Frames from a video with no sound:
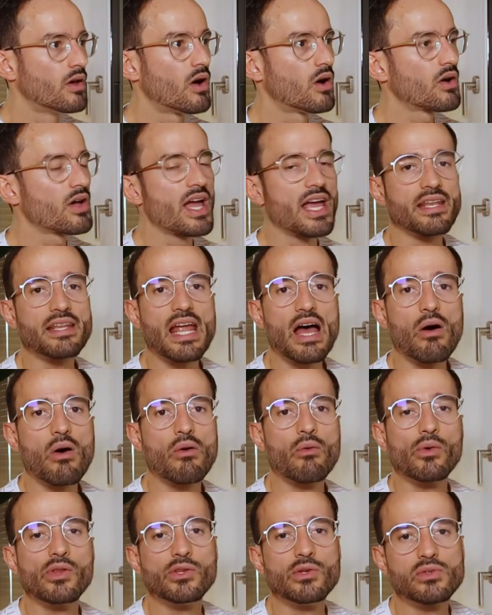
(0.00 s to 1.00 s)
Okay, now
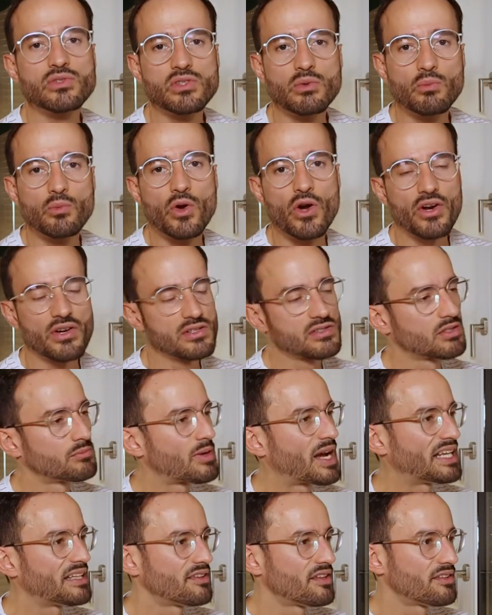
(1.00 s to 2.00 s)
I will do some work,
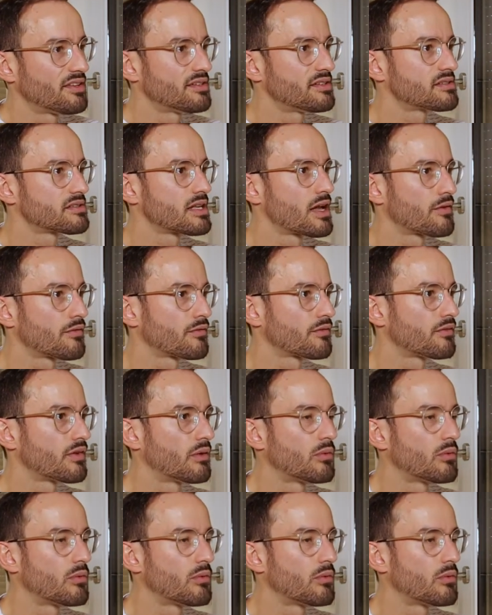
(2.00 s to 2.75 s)
some editing stuff.